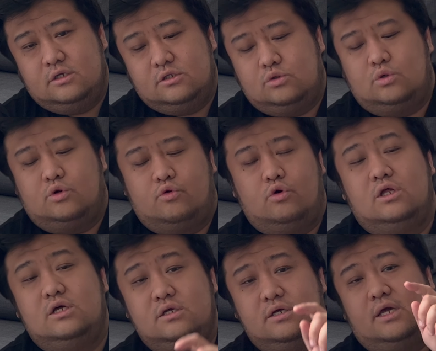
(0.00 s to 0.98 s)
to the
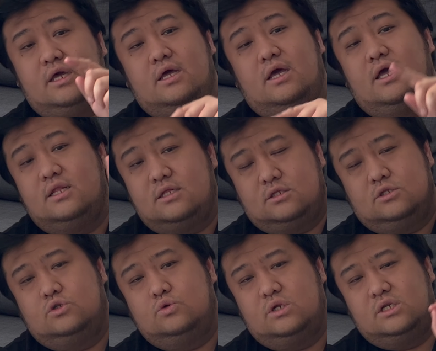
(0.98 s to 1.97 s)
roller and
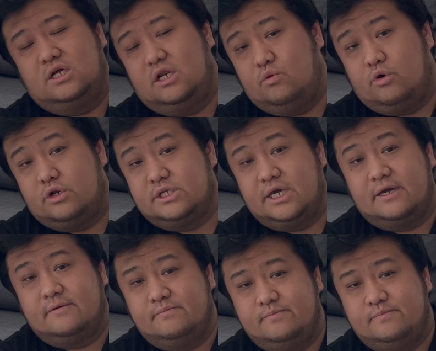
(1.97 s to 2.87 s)
to the dirty water tank.